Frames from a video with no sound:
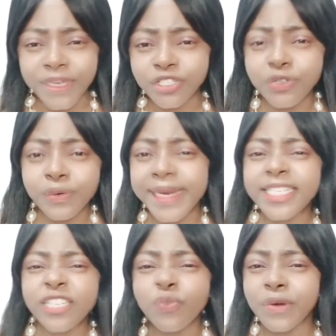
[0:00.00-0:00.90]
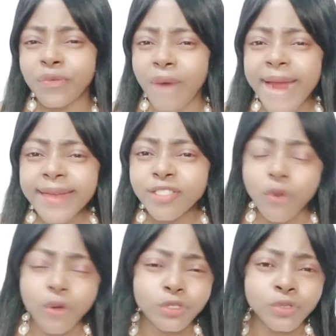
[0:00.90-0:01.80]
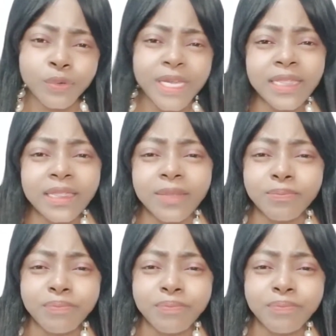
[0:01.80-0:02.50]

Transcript: Do you eat it with rice or do you eat the